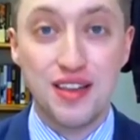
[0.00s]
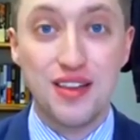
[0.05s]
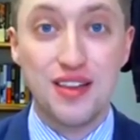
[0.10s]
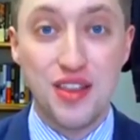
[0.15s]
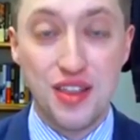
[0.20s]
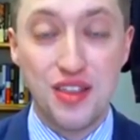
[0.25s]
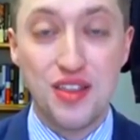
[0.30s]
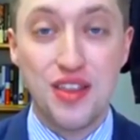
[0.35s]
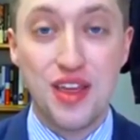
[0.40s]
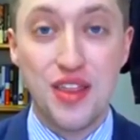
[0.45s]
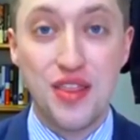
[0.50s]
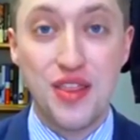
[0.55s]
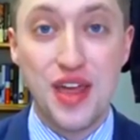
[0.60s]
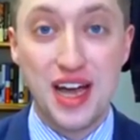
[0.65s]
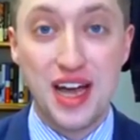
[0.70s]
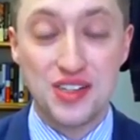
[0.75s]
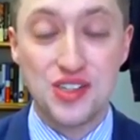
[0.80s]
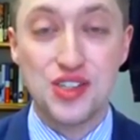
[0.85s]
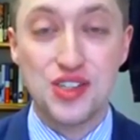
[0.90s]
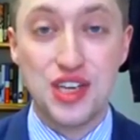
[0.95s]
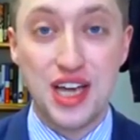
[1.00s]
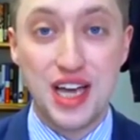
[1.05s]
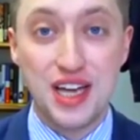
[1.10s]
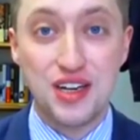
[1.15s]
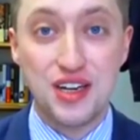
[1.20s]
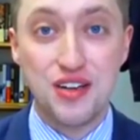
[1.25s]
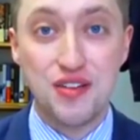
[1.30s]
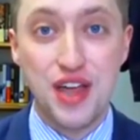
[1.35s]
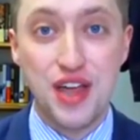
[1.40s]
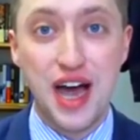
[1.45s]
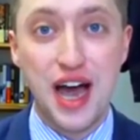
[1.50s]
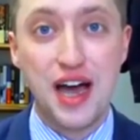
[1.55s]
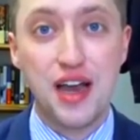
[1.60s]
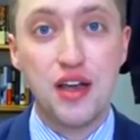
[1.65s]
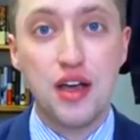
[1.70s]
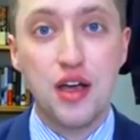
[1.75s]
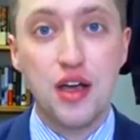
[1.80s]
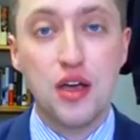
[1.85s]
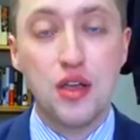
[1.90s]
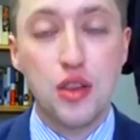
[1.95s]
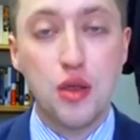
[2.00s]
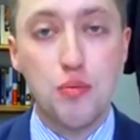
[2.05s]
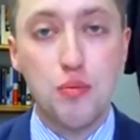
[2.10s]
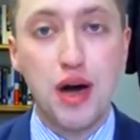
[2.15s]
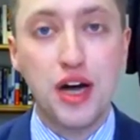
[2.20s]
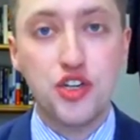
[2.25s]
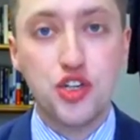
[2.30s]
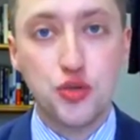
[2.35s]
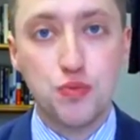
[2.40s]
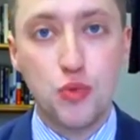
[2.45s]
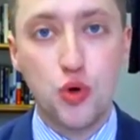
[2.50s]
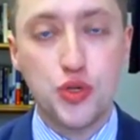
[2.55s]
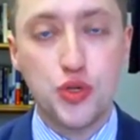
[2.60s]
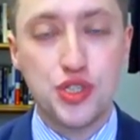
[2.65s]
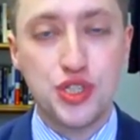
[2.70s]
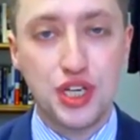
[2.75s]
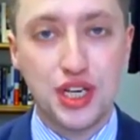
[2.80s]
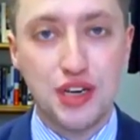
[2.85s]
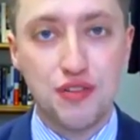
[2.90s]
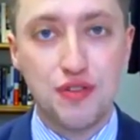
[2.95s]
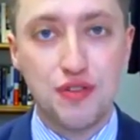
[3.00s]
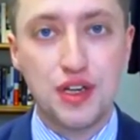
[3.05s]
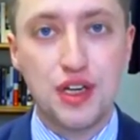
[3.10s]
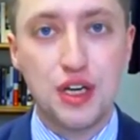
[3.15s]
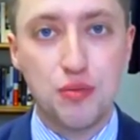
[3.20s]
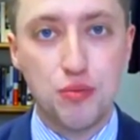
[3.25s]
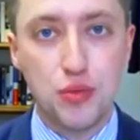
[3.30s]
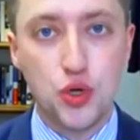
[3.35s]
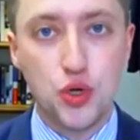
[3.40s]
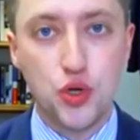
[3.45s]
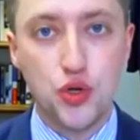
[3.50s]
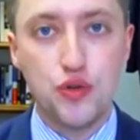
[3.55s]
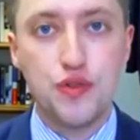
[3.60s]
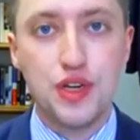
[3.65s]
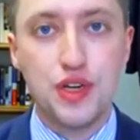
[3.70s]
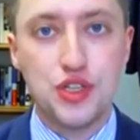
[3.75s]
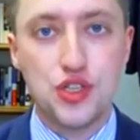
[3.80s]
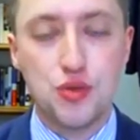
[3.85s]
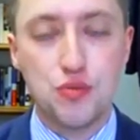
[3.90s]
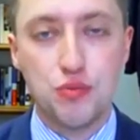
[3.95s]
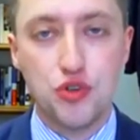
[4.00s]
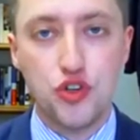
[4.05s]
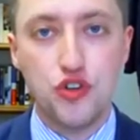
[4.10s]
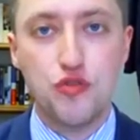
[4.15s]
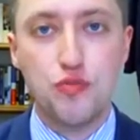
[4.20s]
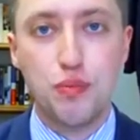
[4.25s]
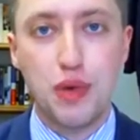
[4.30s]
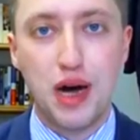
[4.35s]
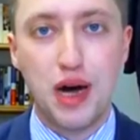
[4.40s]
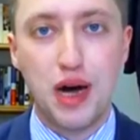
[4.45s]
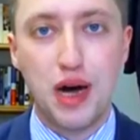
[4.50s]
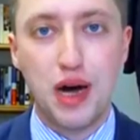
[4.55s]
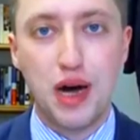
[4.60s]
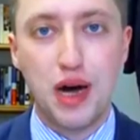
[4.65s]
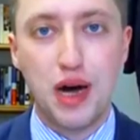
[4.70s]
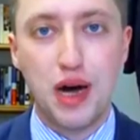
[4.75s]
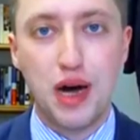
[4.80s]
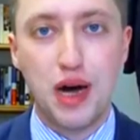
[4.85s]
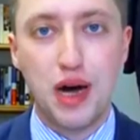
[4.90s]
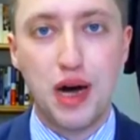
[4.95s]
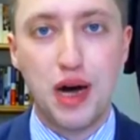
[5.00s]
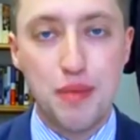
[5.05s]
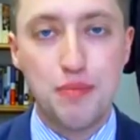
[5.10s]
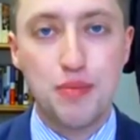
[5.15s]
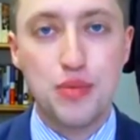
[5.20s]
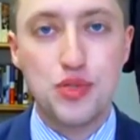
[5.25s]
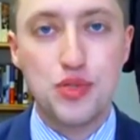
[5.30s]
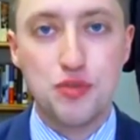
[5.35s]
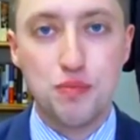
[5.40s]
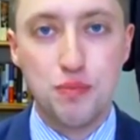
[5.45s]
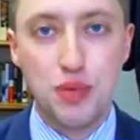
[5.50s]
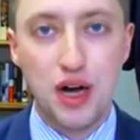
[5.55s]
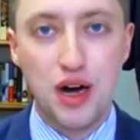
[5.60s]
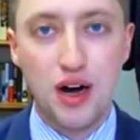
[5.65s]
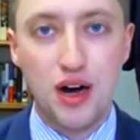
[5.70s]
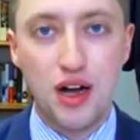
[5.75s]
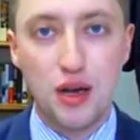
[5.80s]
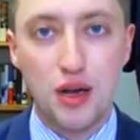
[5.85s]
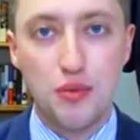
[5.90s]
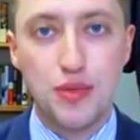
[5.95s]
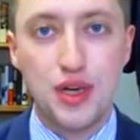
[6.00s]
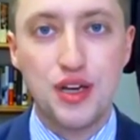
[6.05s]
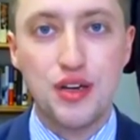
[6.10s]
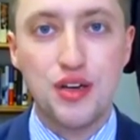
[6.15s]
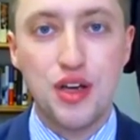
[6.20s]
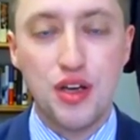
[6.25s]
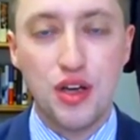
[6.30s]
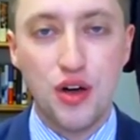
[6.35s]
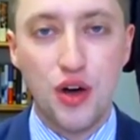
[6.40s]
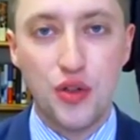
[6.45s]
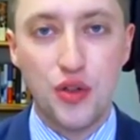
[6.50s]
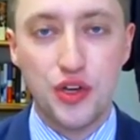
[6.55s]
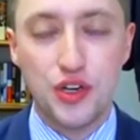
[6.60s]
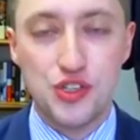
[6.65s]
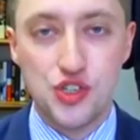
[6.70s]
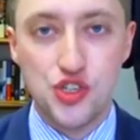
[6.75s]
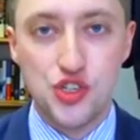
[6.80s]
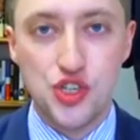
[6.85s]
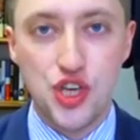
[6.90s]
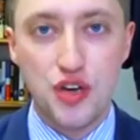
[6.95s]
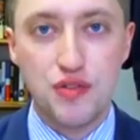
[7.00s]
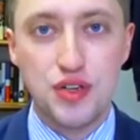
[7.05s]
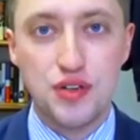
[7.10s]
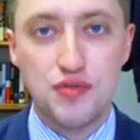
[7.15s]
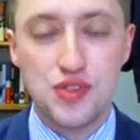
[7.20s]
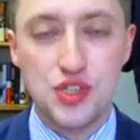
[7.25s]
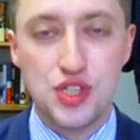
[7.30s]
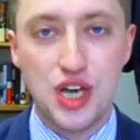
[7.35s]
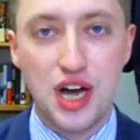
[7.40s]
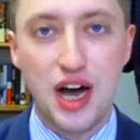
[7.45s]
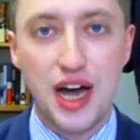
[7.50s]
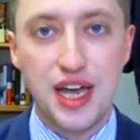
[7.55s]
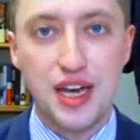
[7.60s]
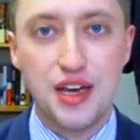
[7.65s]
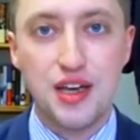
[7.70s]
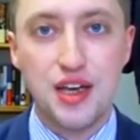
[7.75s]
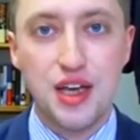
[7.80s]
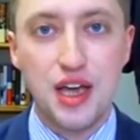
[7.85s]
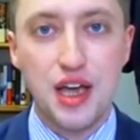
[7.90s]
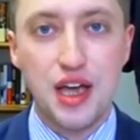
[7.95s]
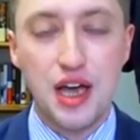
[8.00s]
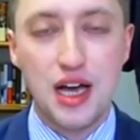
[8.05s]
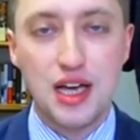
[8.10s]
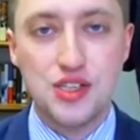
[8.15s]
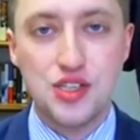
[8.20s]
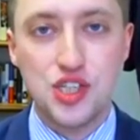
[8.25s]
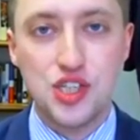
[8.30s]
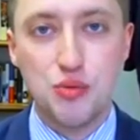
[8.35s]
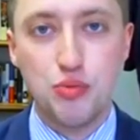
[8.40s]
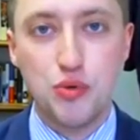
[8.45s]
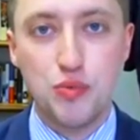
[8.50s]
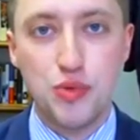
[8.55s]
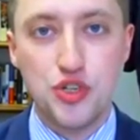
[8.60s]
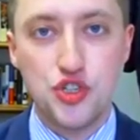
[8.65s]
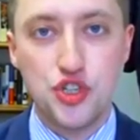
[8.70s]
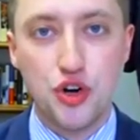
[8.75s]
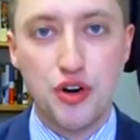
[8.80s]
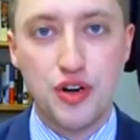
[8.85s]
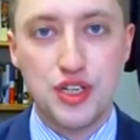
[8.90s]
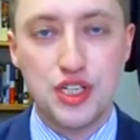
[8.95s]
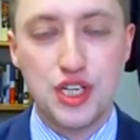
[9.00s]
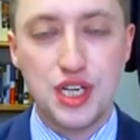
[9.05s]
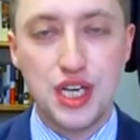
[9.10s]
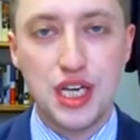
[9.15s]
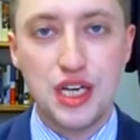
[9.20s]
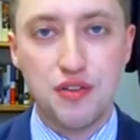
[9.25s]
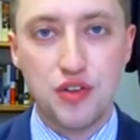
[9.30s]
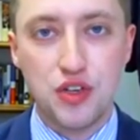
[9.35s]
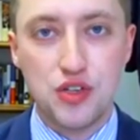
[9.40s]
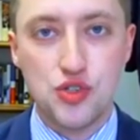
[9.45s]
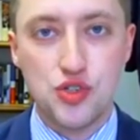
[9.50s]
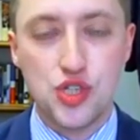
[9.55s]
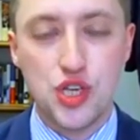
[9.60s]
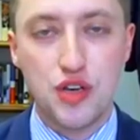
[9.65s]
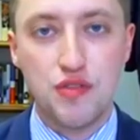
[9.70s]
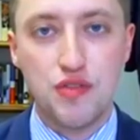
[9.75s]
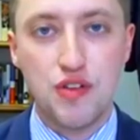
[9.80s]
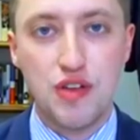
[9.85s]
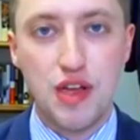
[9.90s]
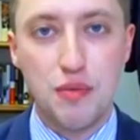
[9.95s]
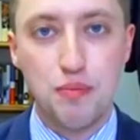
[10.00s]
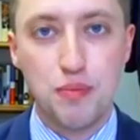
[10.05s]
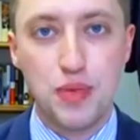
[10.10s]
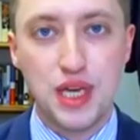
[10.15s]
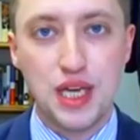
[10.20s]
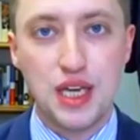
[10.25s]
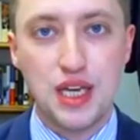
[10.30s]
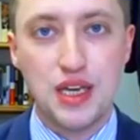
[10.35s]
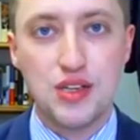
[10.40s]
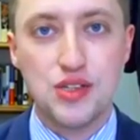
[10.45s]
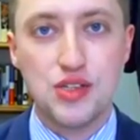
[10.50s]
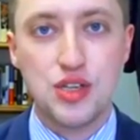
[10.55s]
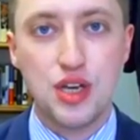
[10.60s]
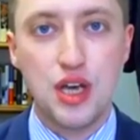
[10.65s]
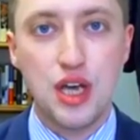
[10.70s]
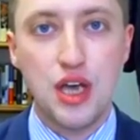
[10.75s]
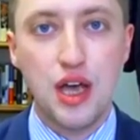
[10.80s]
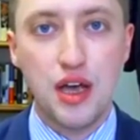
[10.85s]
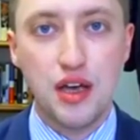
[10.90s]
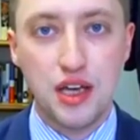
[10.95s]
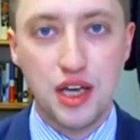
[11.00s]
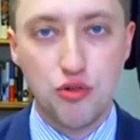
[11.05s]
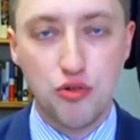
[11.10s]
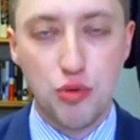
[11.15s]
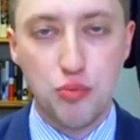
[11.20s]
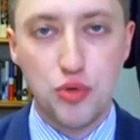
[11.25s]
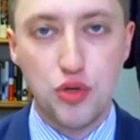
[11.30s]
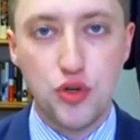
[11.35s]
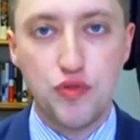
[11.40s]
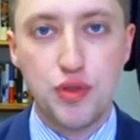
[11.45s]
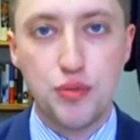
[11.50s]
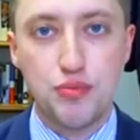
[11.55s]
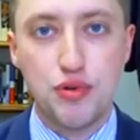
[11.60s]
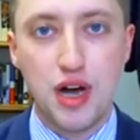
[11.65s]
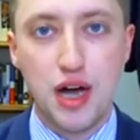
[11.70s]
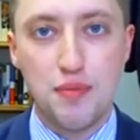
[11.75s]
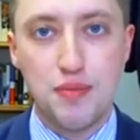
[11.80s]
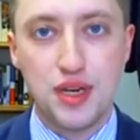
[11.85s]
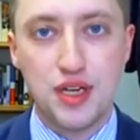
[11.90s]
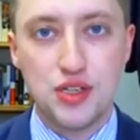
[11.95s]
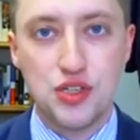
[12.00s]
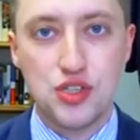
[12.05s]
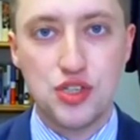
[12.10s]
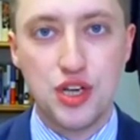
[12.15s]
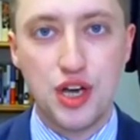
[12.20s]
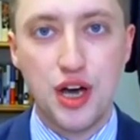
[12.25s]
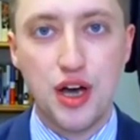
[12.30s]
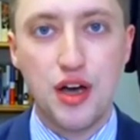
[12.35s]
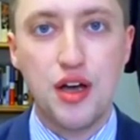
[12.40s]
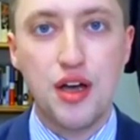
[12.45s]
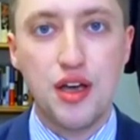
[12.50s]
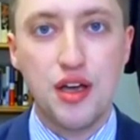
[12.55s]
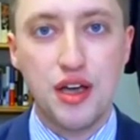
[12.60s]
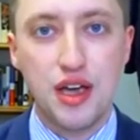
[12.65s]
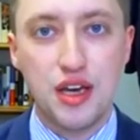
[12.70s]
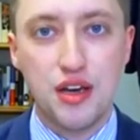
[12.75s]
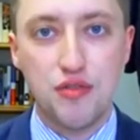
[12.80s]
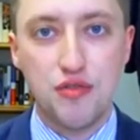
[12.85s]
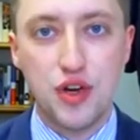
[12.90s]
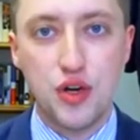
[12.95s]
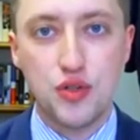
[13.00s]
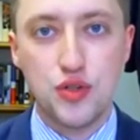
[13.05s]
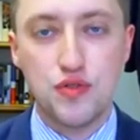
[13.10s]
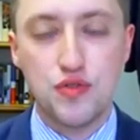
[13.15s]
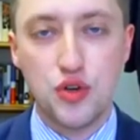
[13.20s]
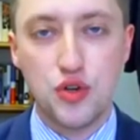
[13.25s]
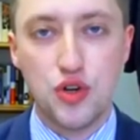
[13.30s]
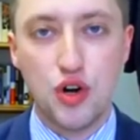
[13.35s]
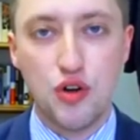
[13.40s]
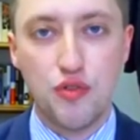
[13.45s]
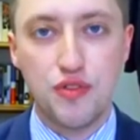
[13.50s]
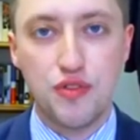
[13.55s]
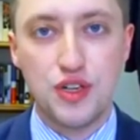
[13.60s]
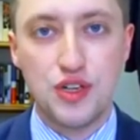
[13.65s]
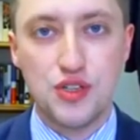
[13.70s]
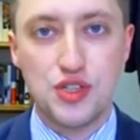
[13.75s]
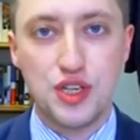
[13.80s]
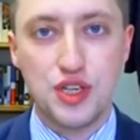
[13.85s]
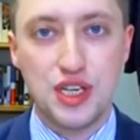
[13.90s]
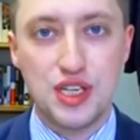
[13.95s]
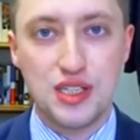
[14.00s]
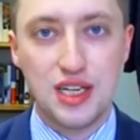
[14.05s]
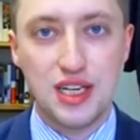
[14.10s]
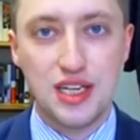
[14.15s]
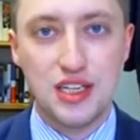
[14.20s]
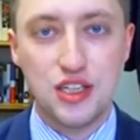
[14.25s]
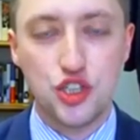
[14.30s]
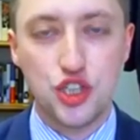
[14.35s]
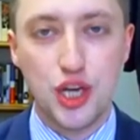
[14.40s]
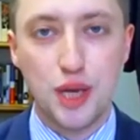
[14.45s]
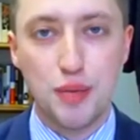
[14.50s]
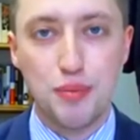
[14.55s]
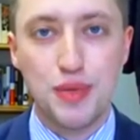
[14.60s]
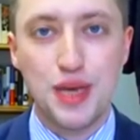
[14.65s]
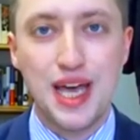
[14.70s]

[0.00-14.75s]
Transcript: then that's the end of that. The much more significant move is the move by the members of Parliament on the Conservative side. A simple majority of Conservative MPs can remove the Prime Minister in a vote of no confidence in his leadership.